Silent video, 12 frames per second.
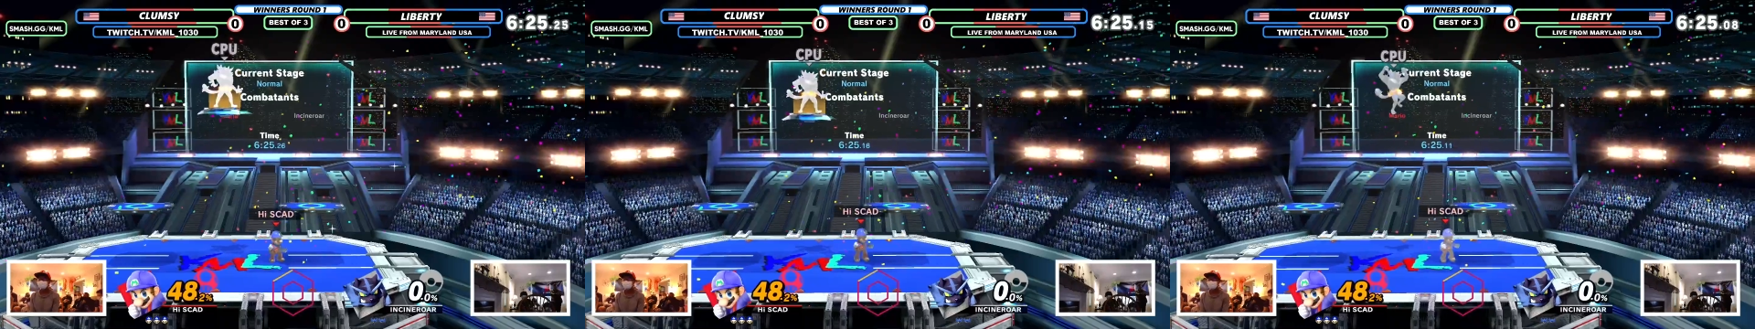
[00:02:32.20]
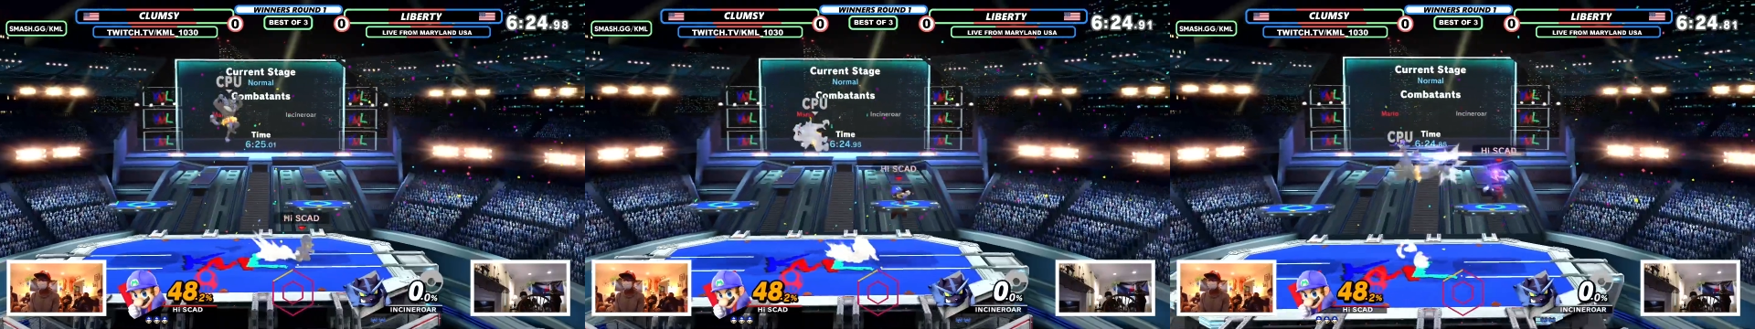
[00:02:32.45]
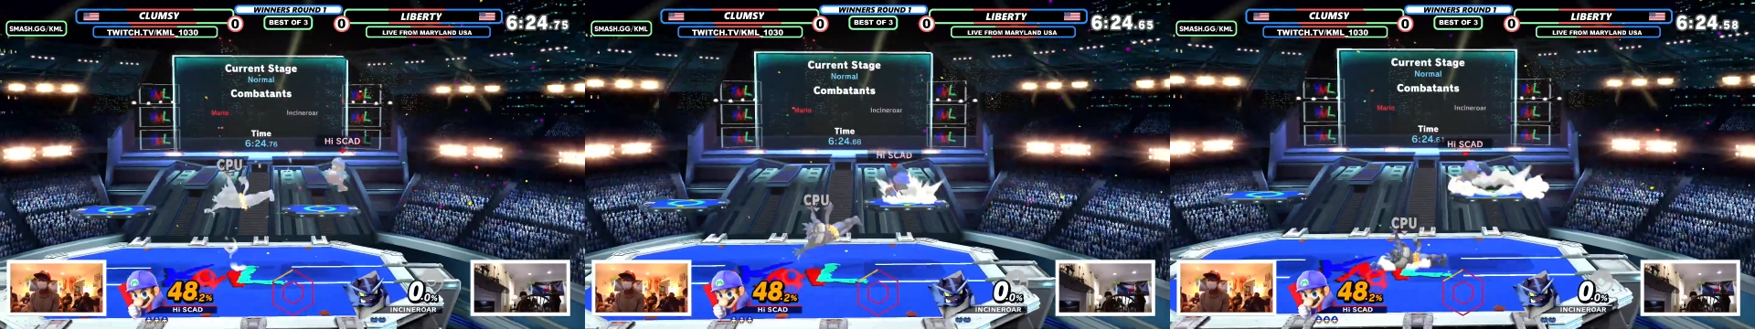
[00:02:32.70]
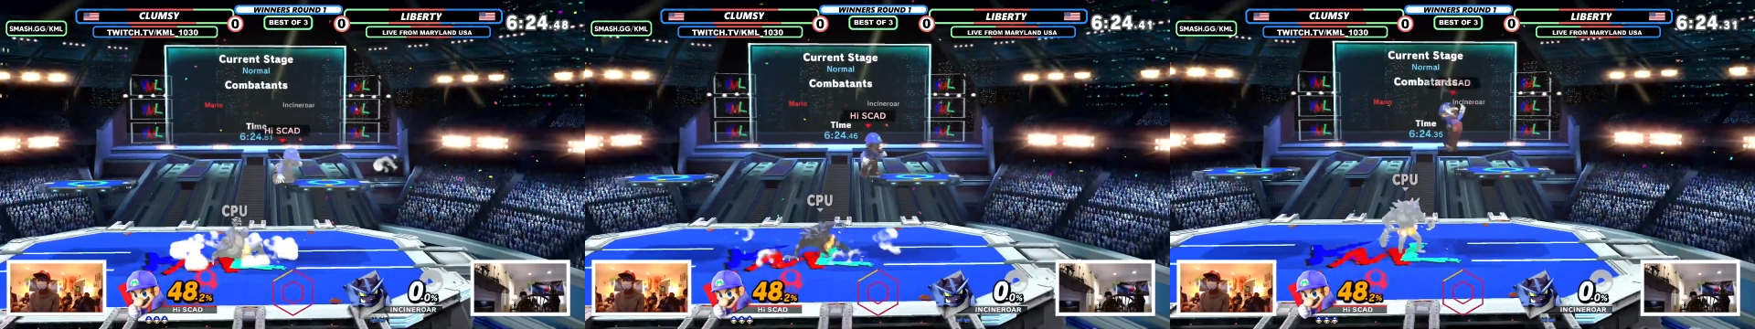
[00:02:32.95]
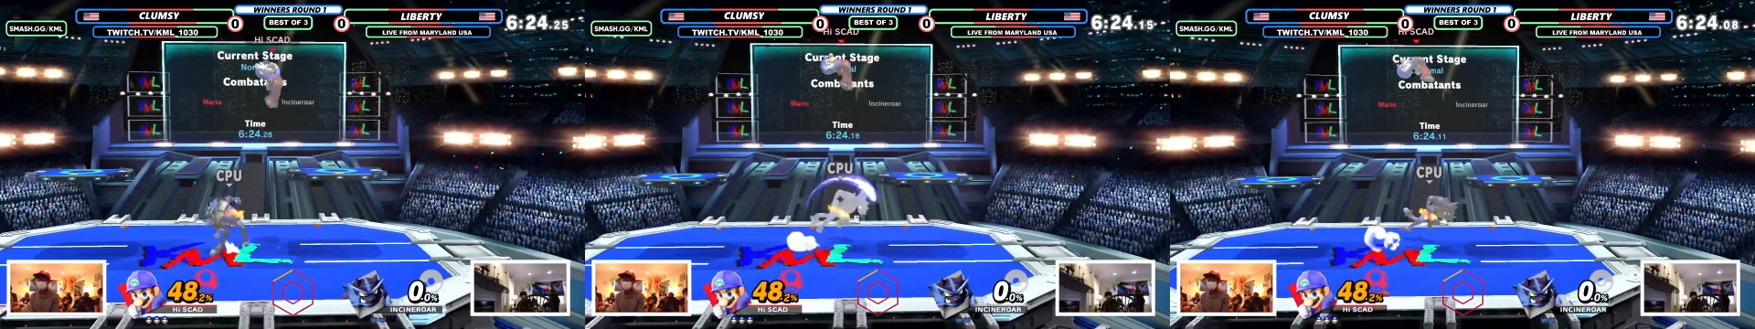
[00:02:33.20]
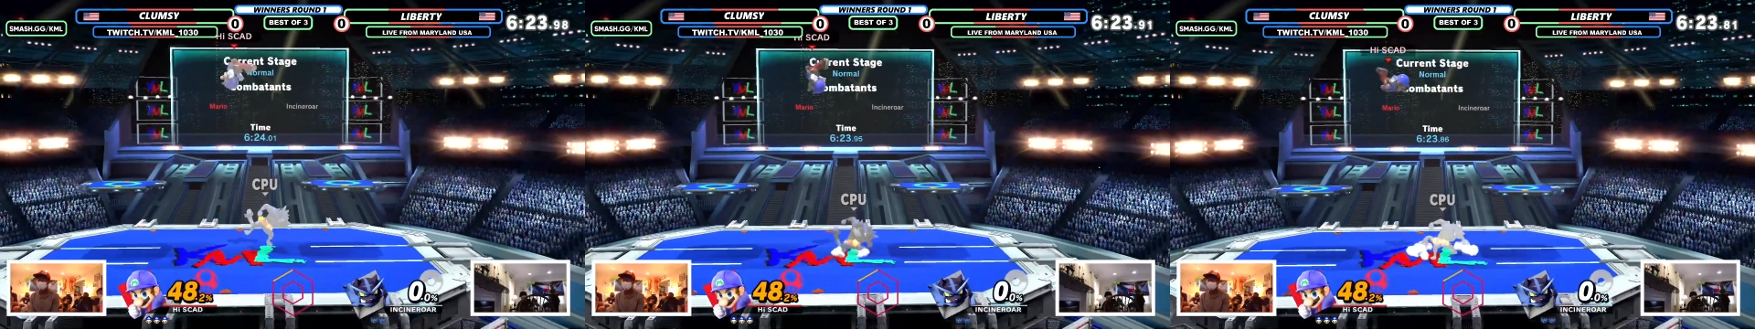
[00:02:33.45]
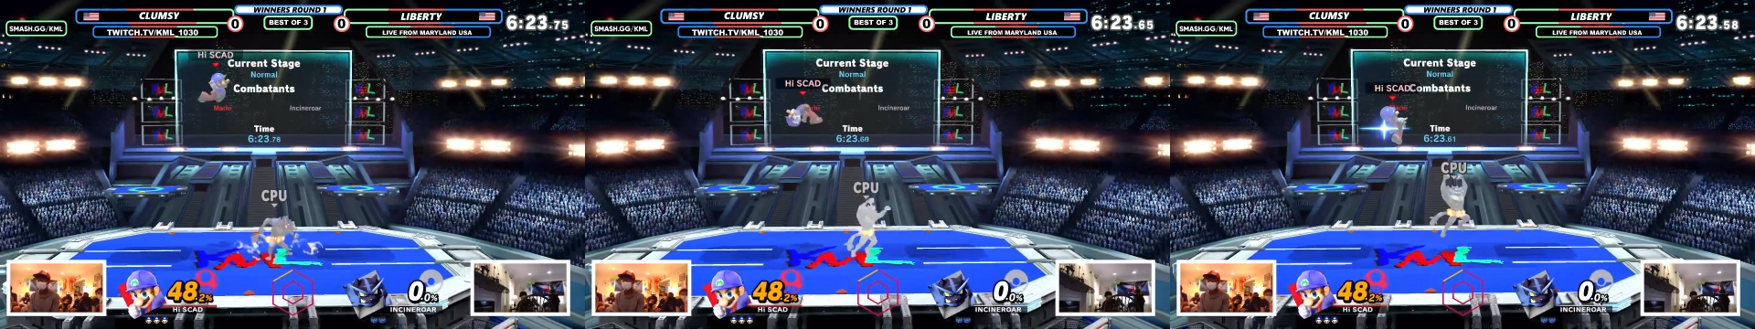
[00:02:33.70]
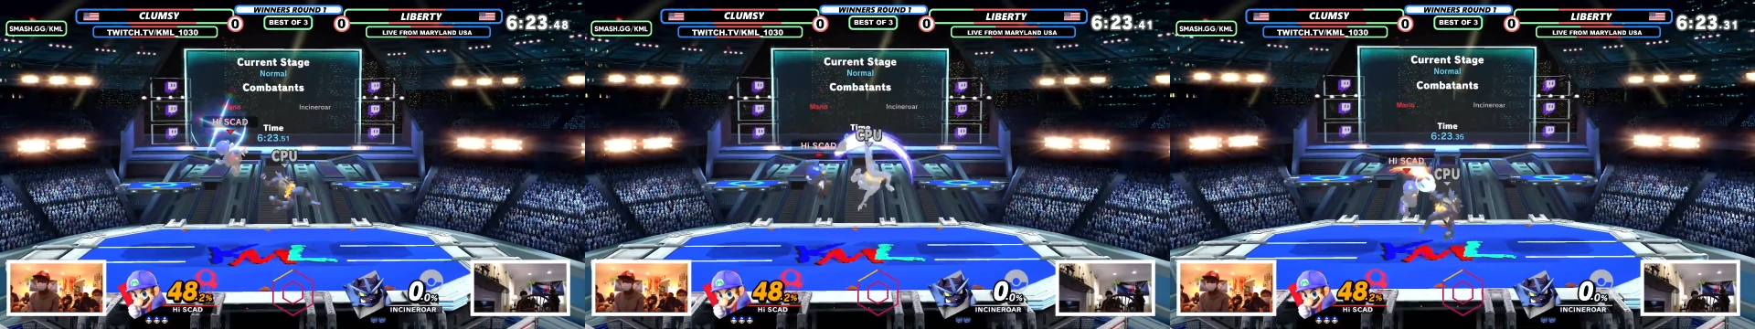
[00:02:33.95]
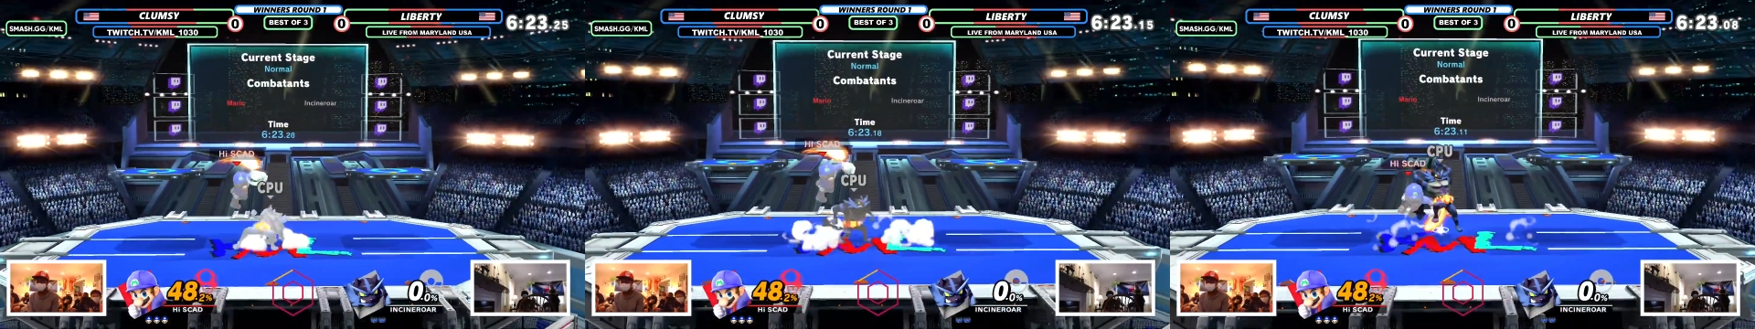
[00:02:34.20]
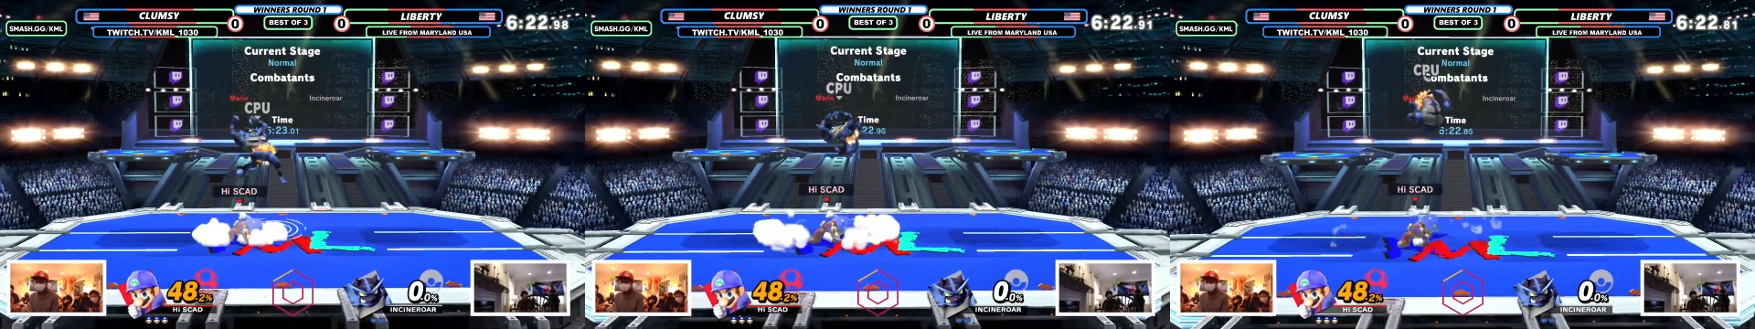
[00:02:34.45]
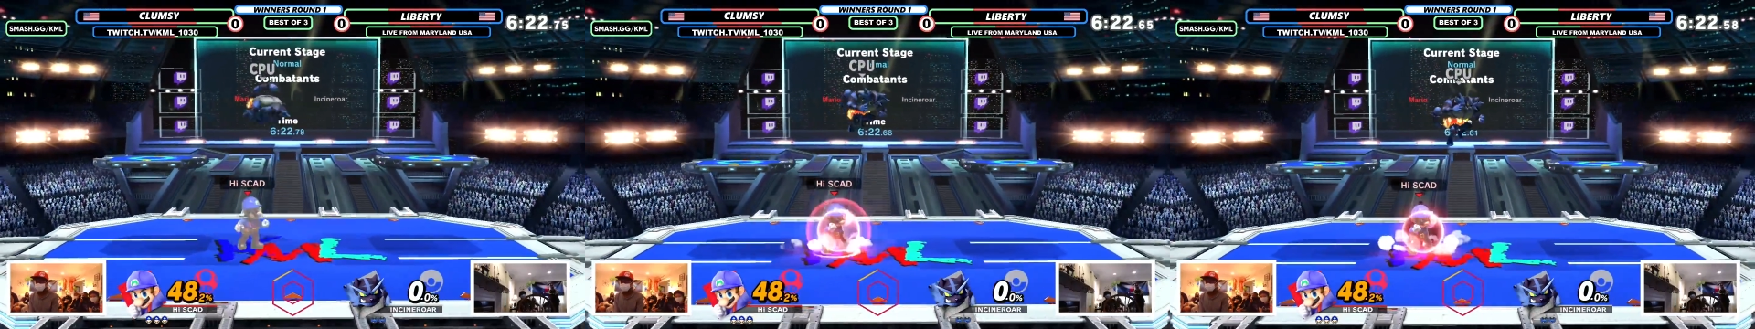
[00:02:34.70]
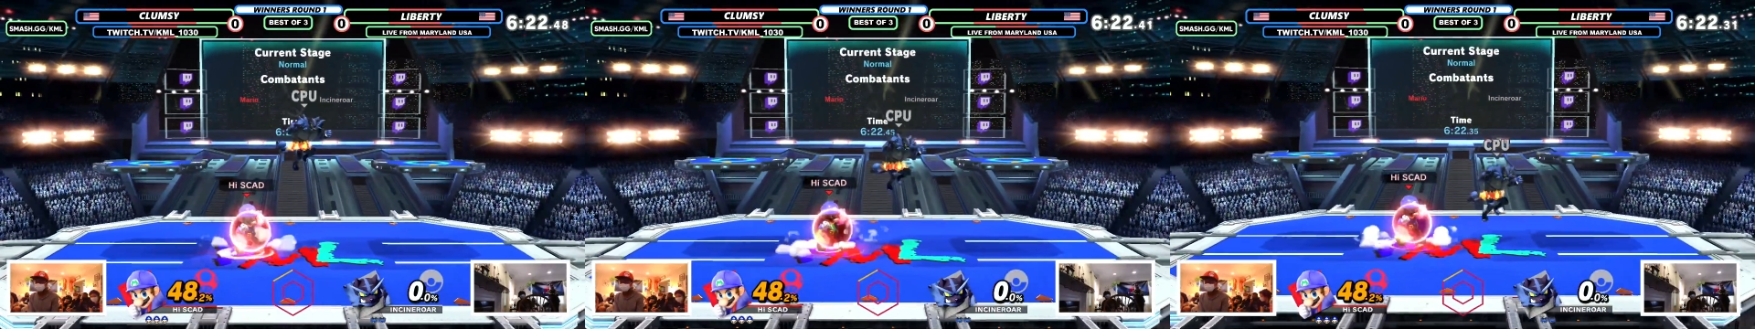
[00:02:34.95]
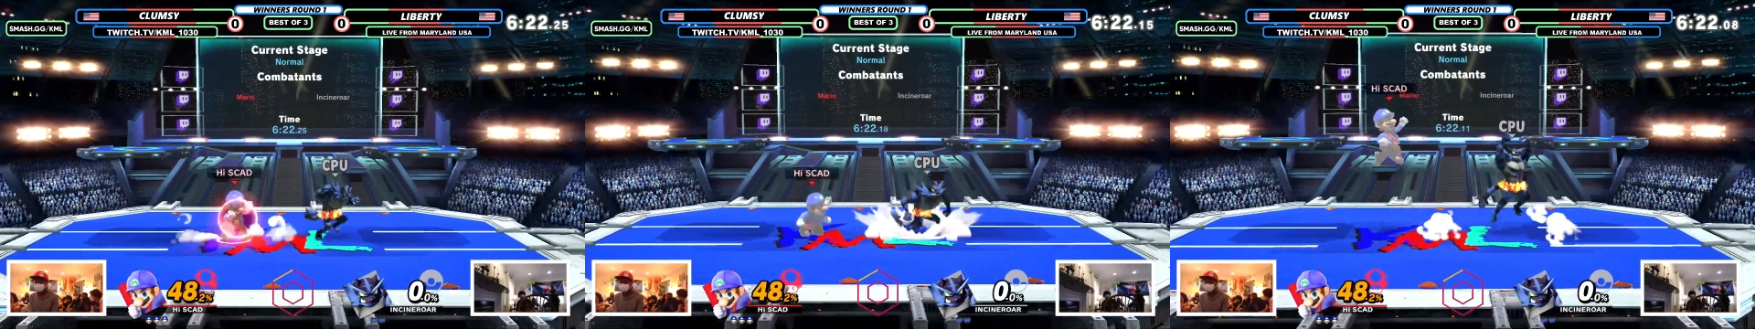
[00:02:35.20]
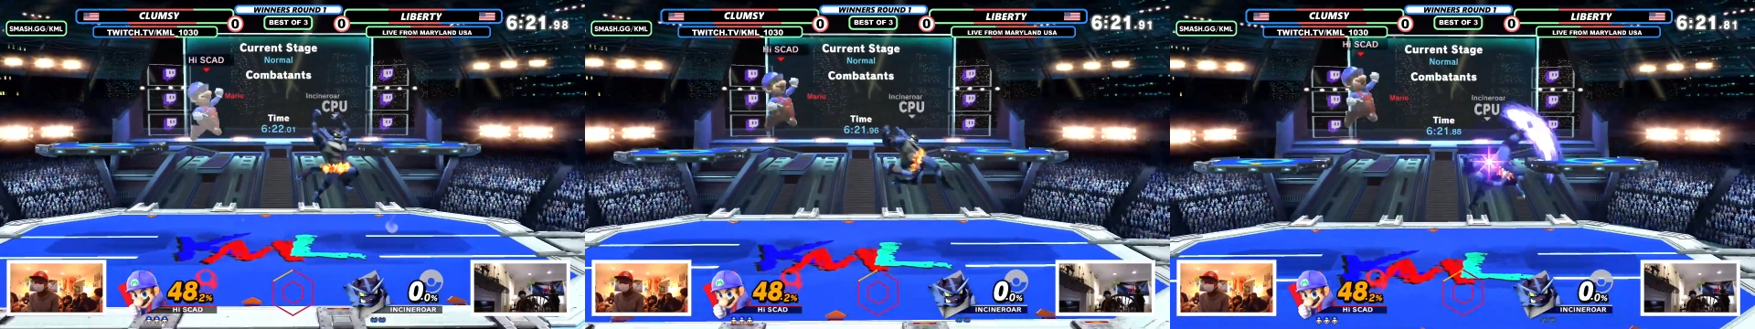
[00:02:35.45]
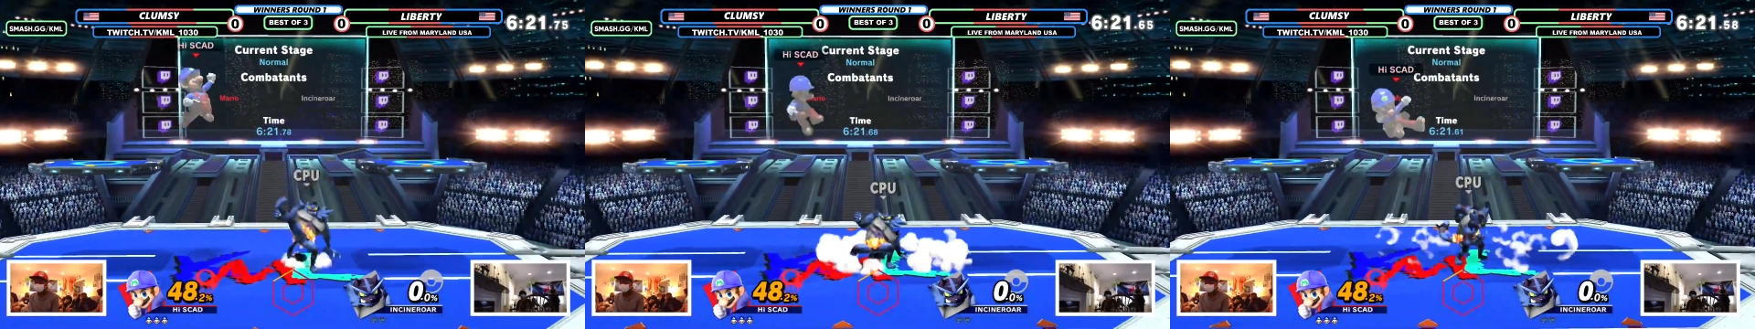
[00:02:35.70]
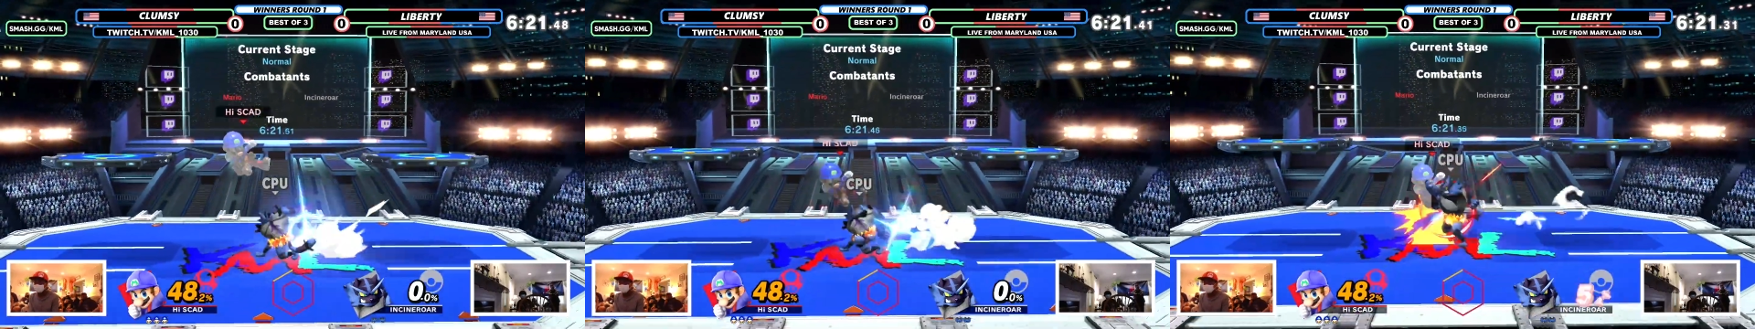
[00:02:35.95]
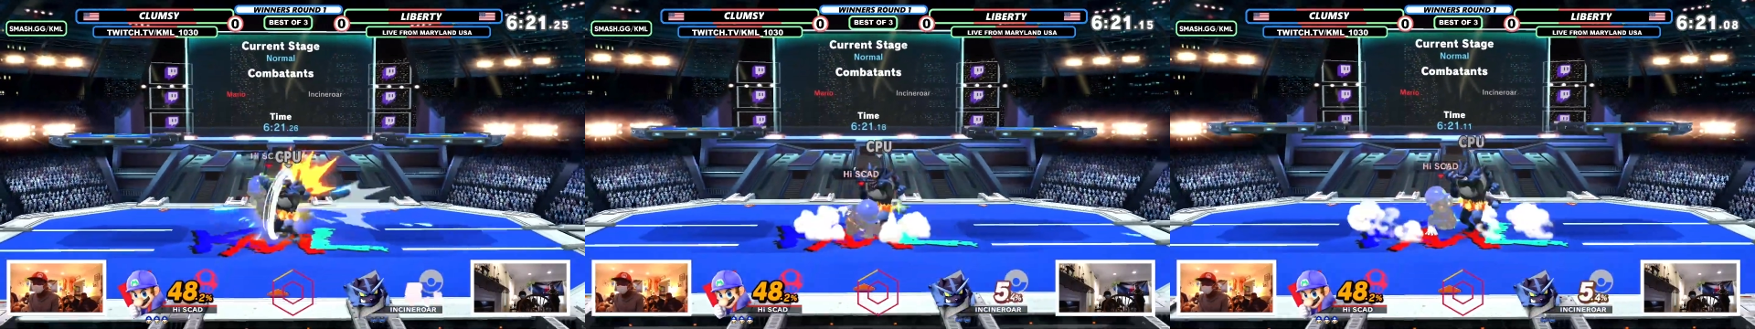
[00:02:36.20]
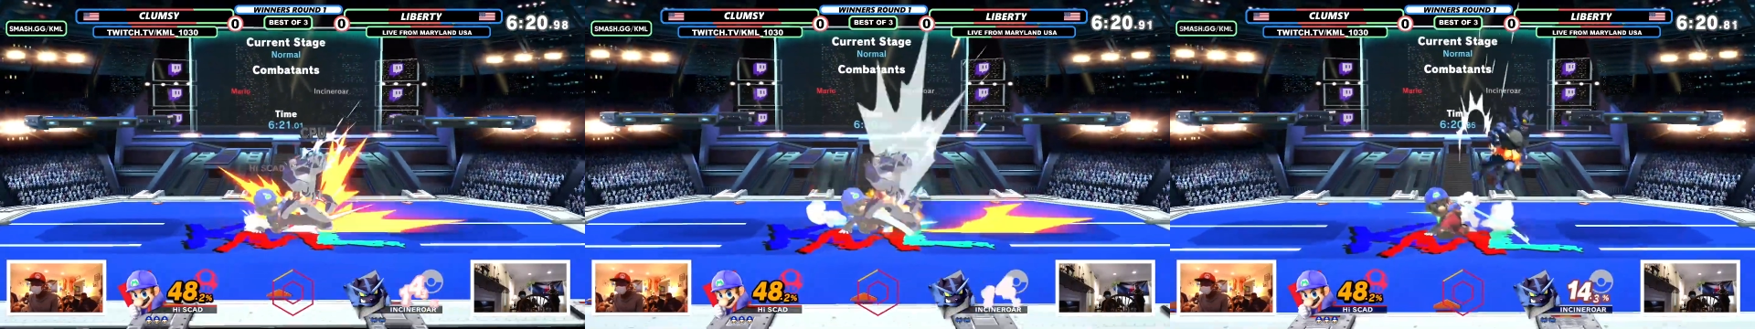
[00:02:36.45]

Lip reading: No face is visible, so there are no lips to read.